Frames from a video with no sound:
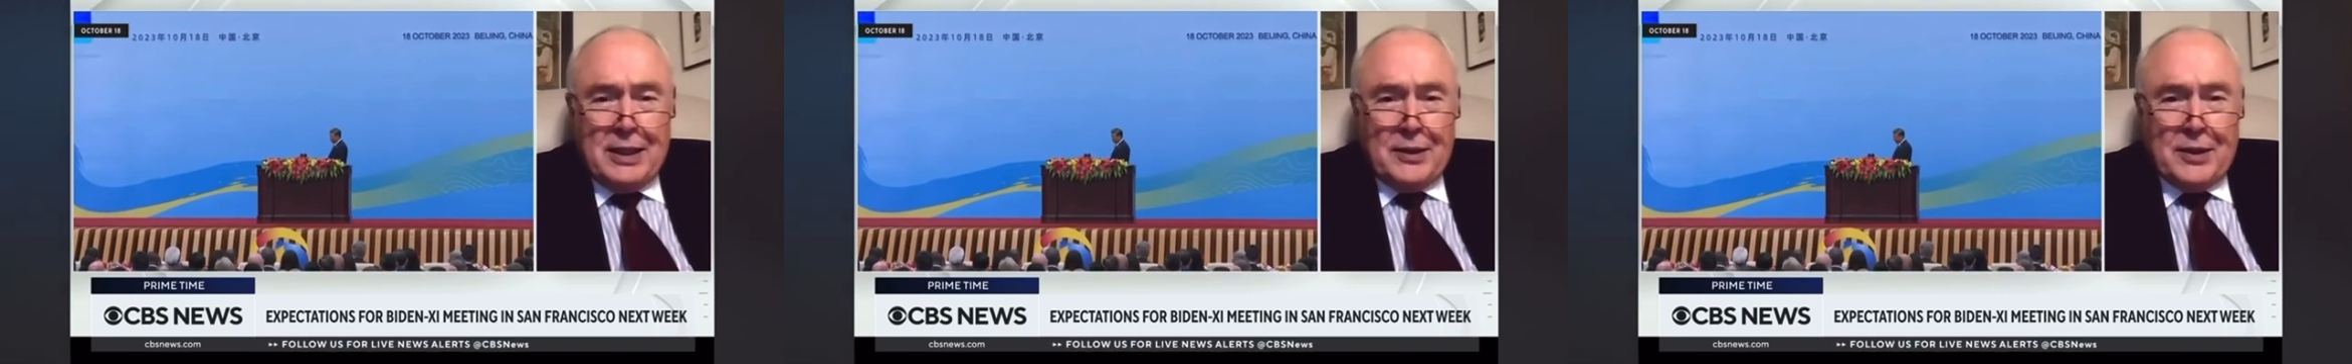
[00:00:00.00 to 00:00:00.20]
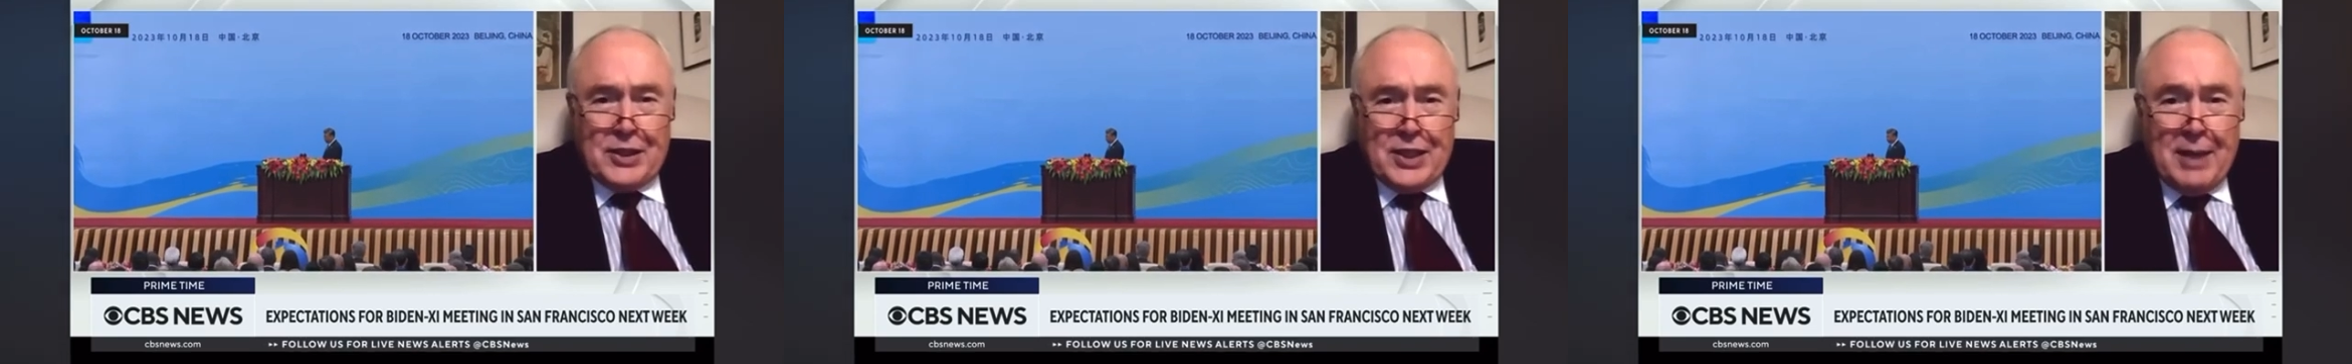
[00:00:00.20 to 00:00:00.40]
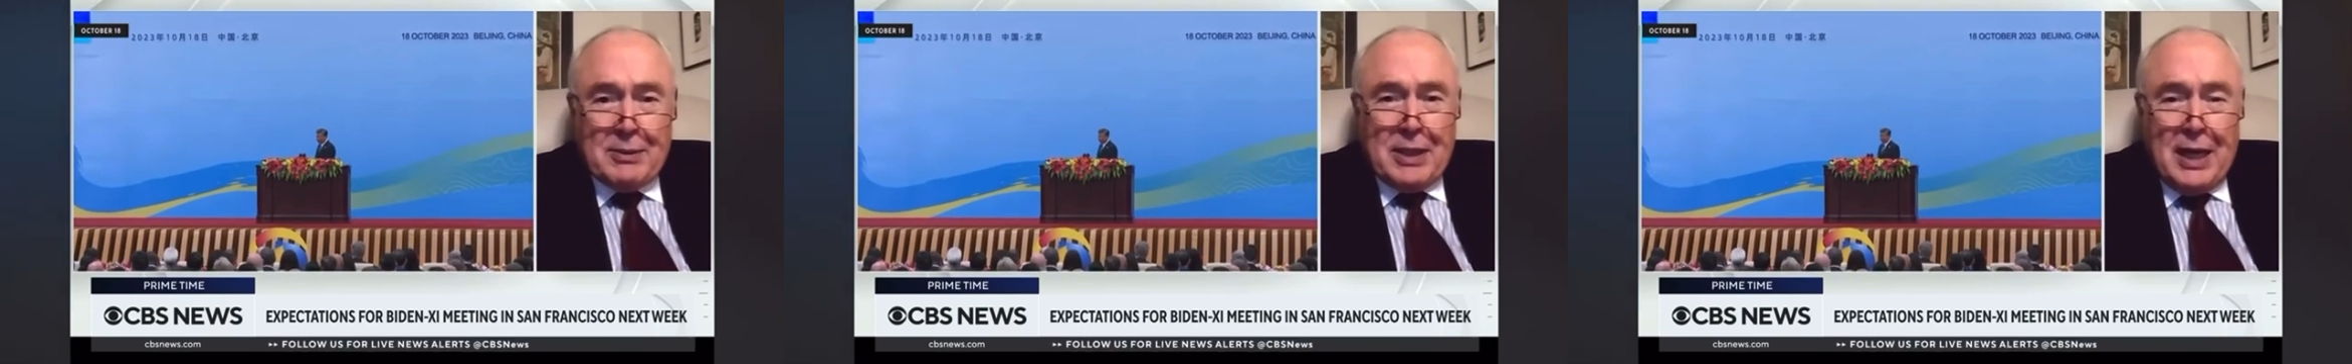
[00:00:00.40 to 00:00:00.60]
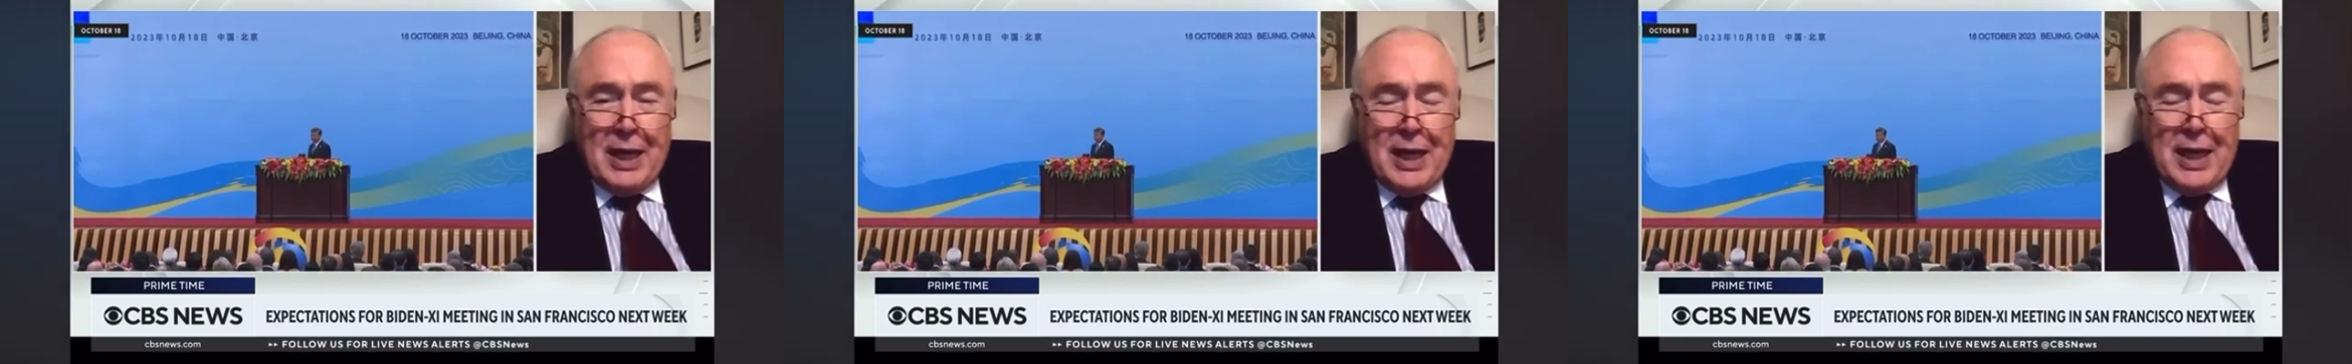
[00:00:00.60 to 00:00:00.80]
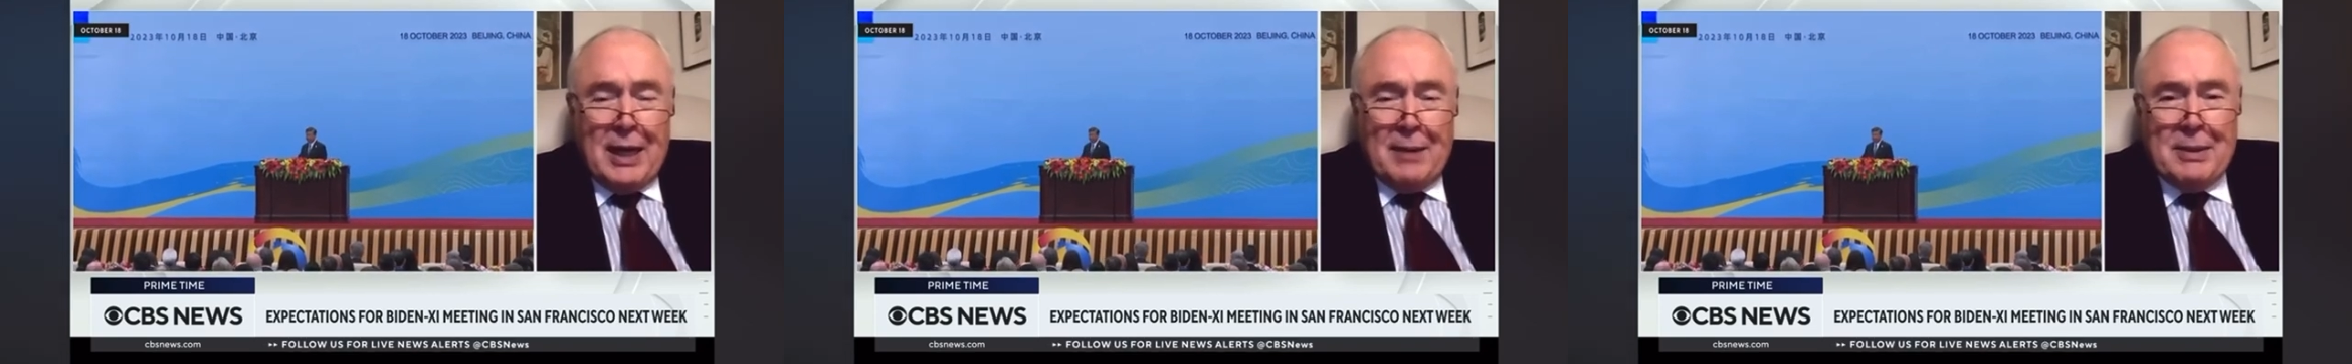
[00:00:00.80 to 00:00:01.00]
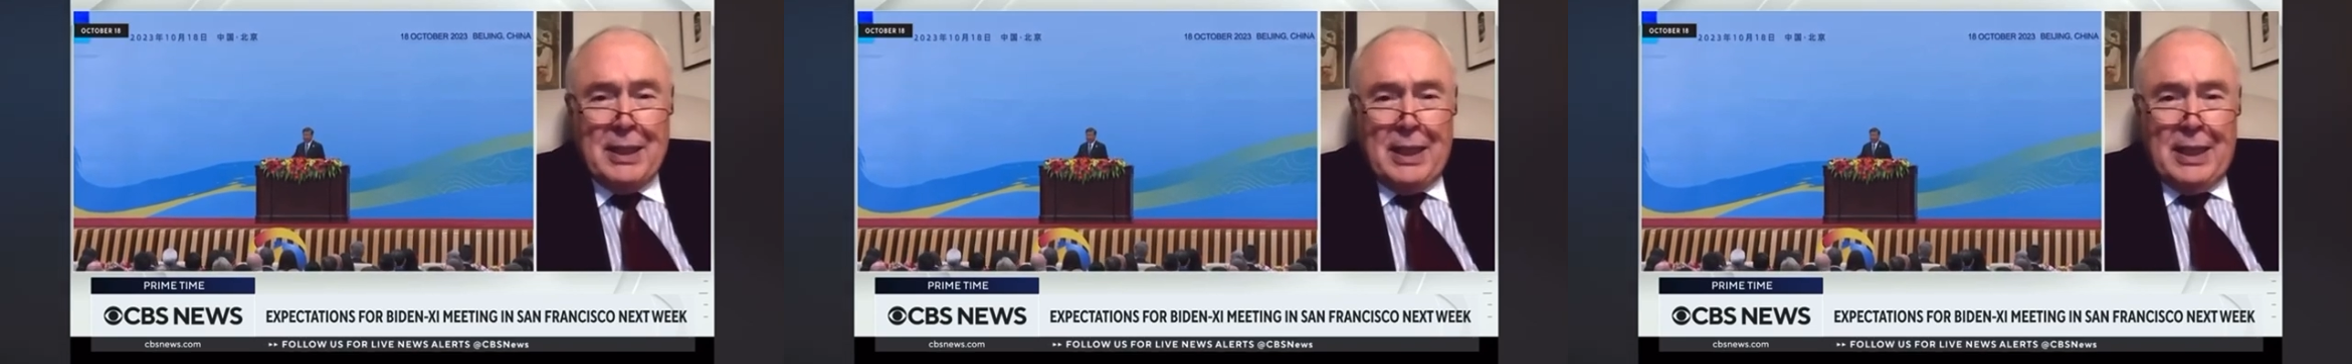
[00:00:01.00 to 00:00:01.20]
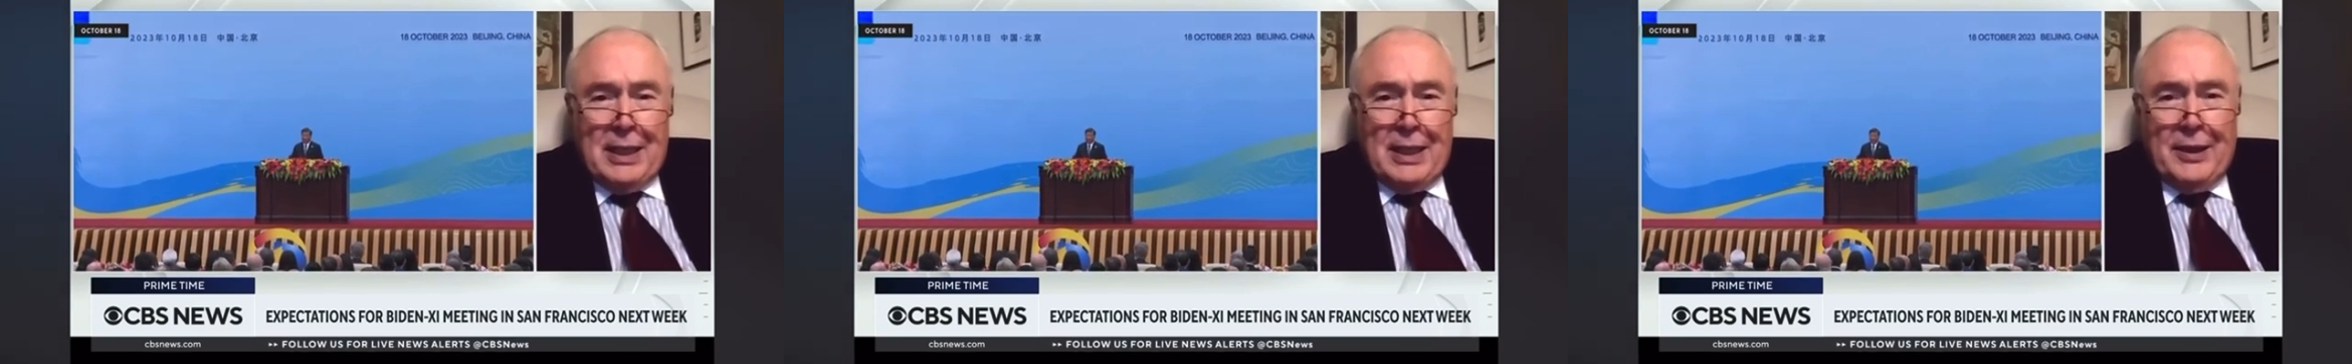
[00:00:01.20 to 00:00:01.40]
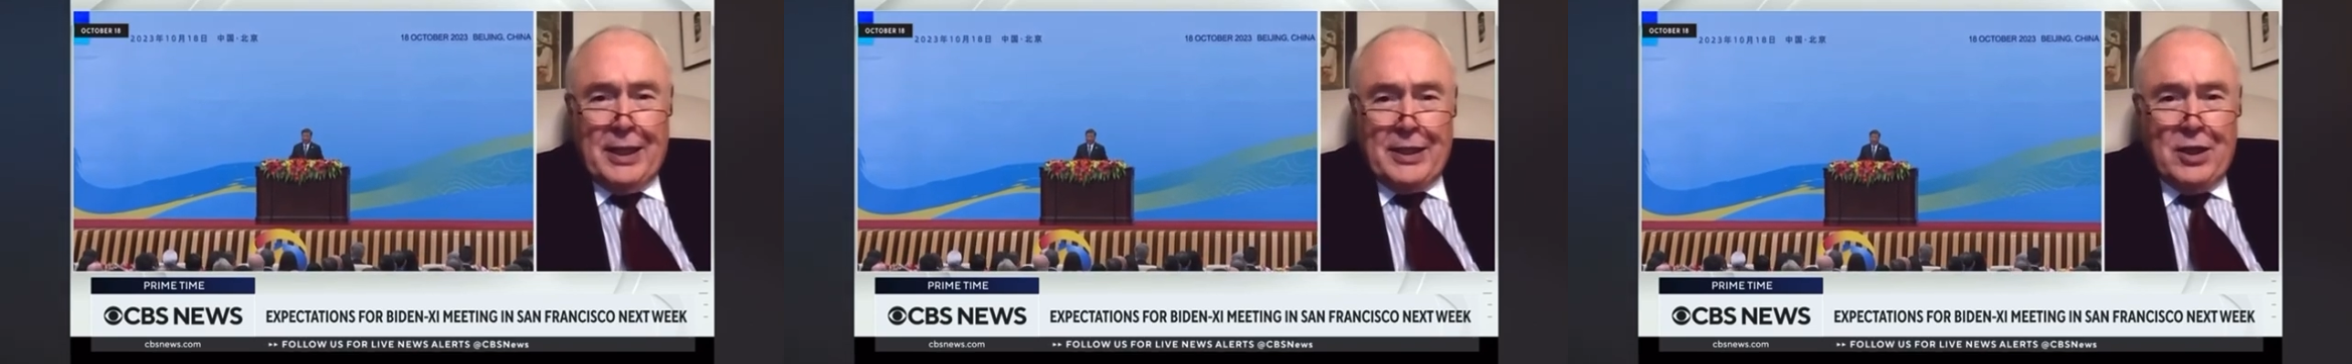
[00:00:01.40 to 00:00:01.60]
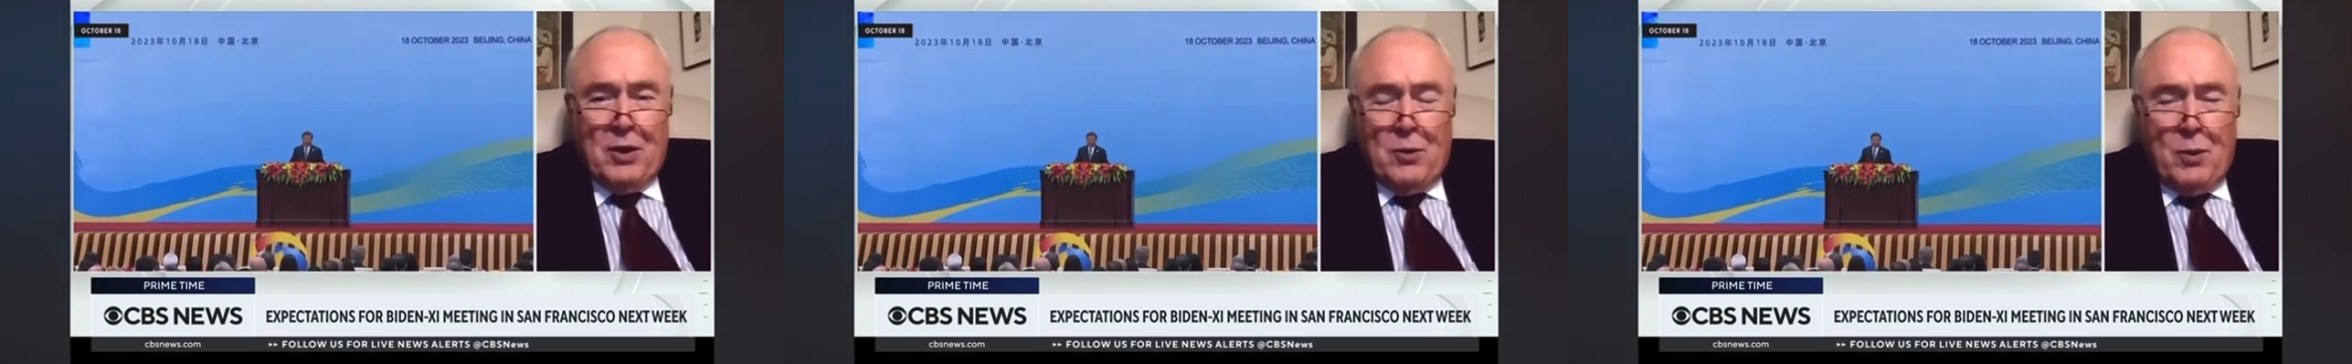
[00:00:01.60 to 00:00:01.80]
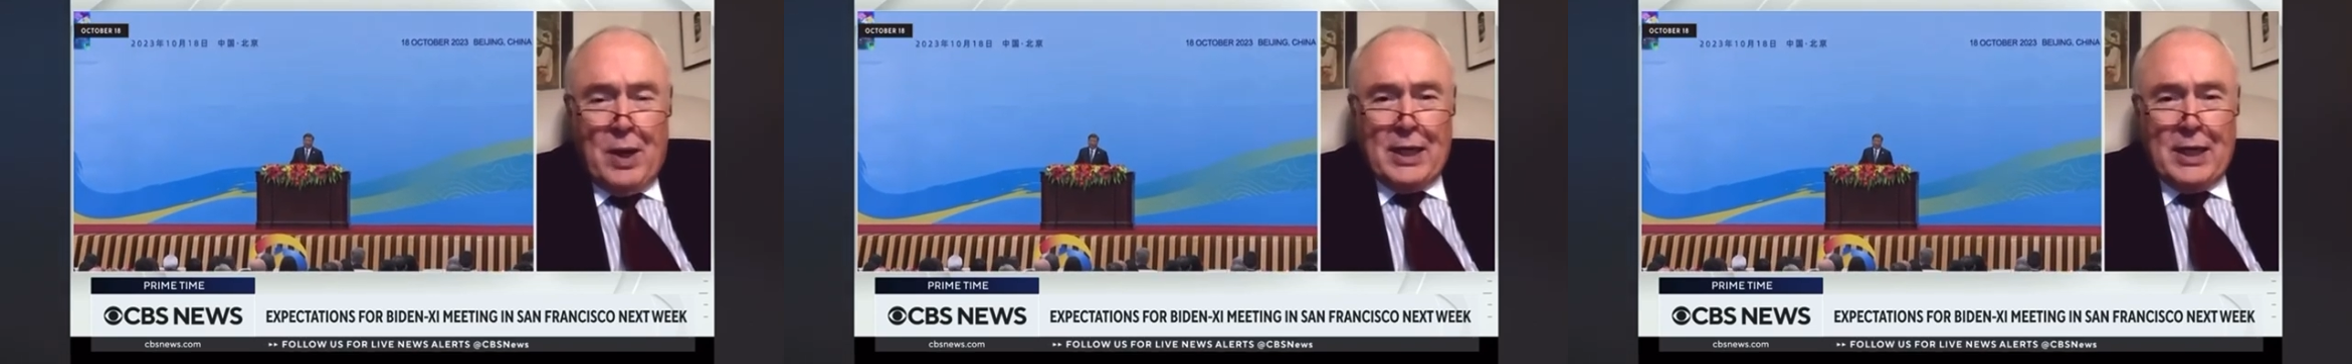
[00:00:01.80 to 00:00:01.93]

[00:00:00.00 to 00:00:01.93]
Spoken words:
At the same time, they don't